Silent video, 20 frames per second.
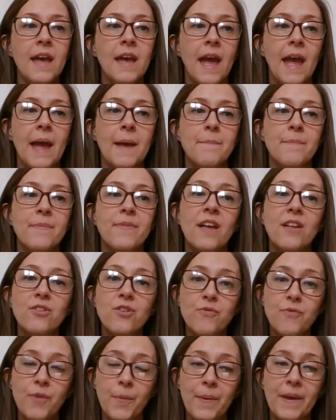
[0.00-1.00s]
then
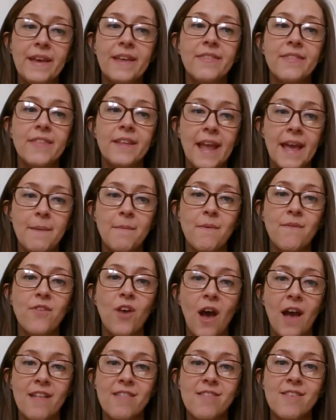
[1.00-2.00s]
you repeat the name of
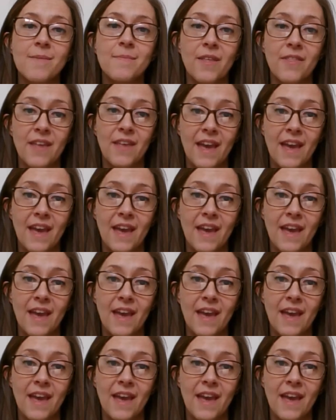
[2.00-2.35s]
the item that